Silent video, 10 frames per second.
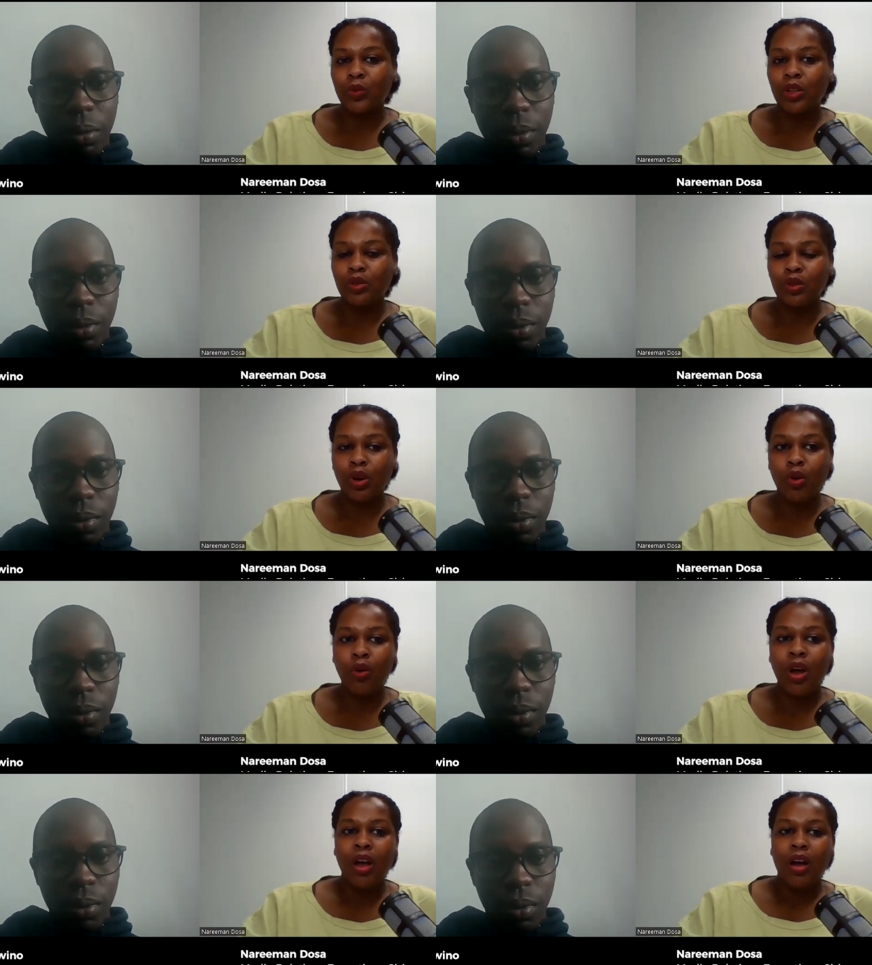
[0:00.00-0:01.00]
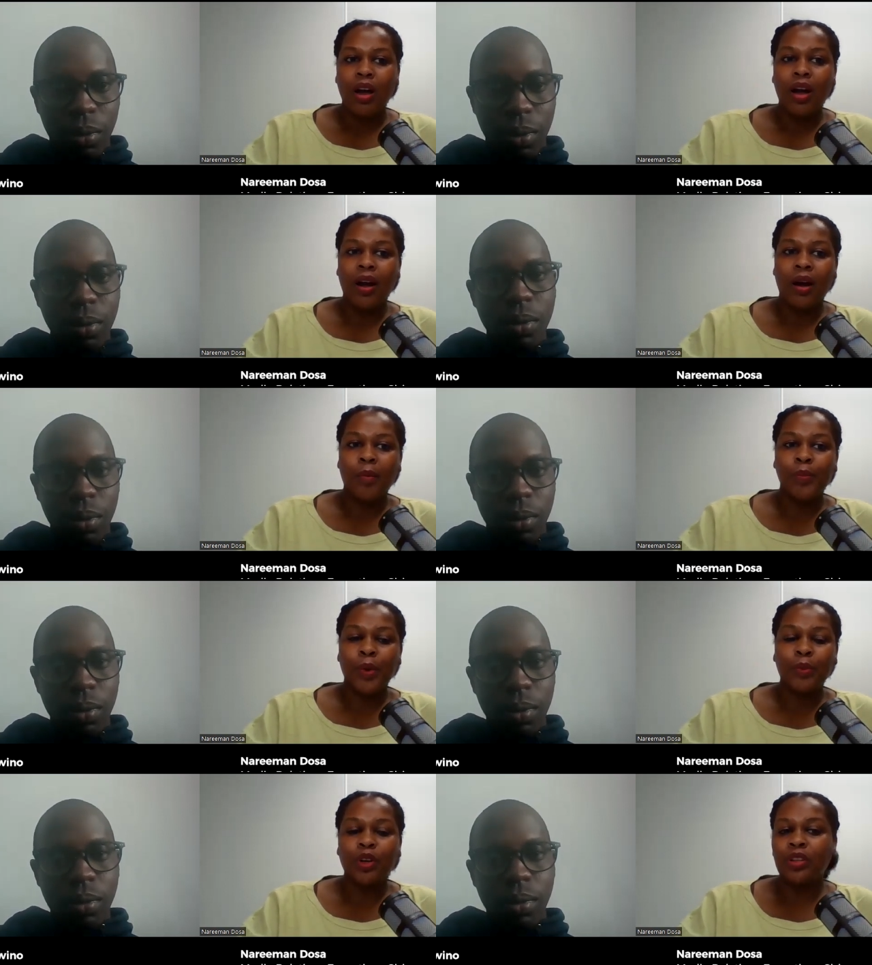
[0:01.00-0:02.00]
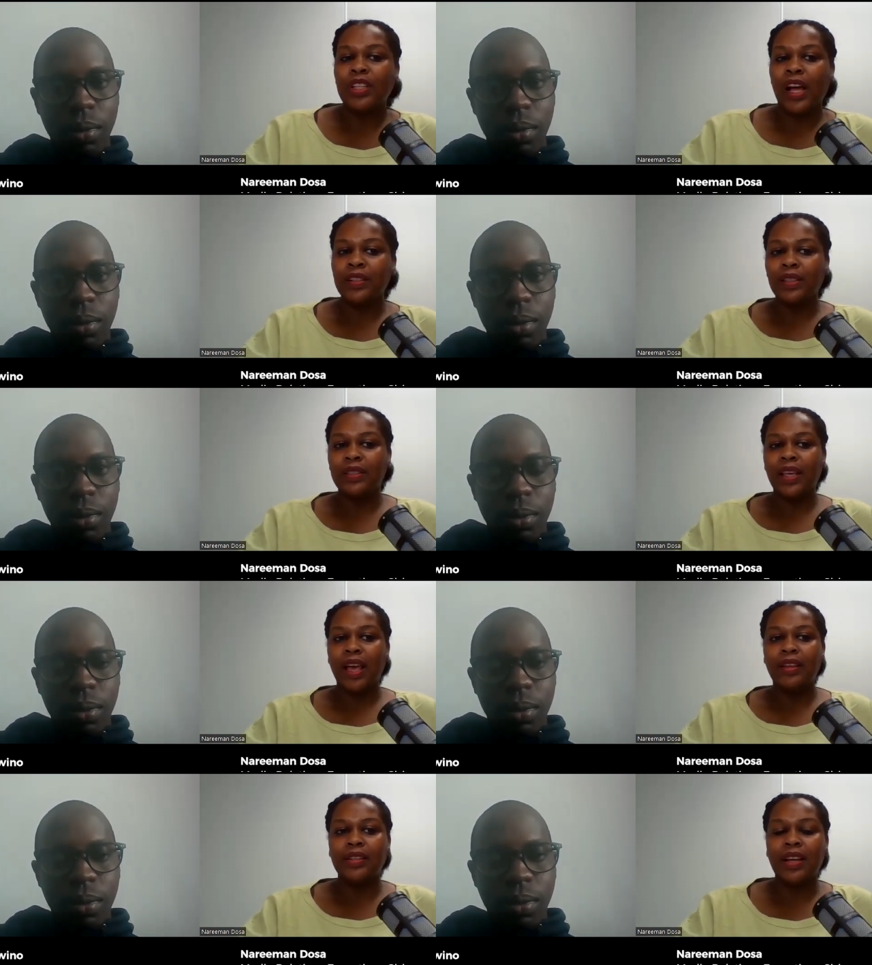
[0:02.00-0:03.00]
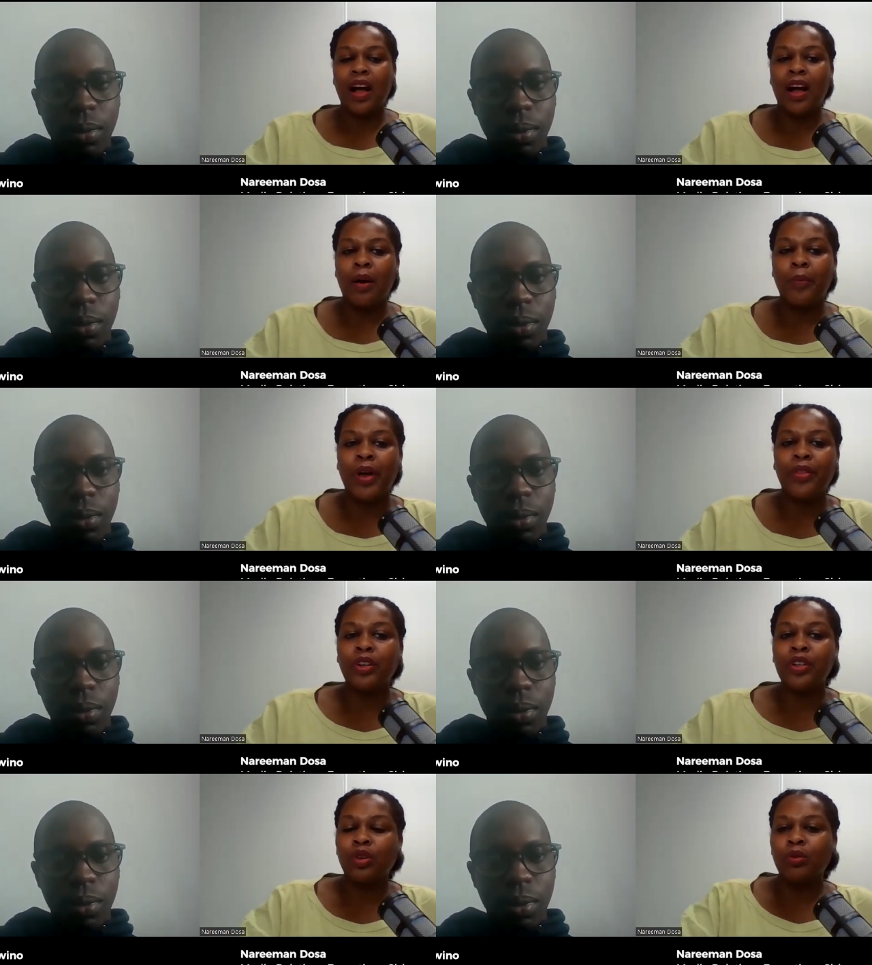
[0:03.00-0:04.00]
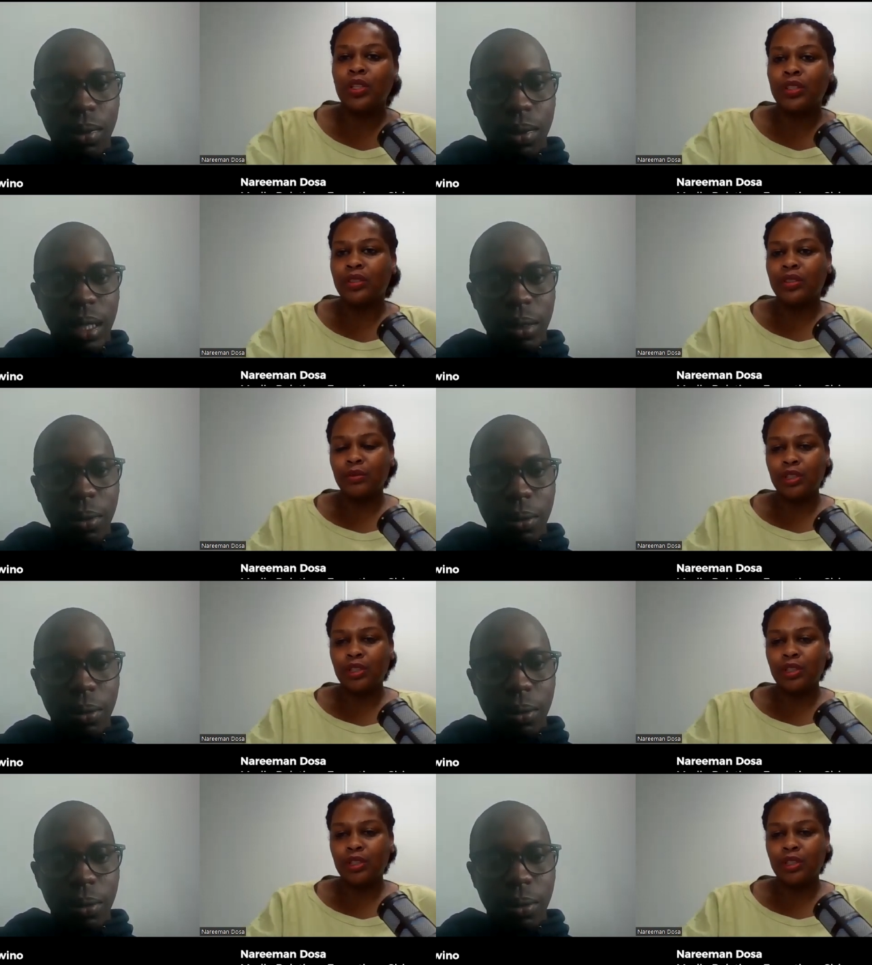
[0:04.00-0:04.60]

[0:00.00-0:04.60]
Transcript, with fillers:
Speaker 1: as well to know. Um, because as you said, um, there is always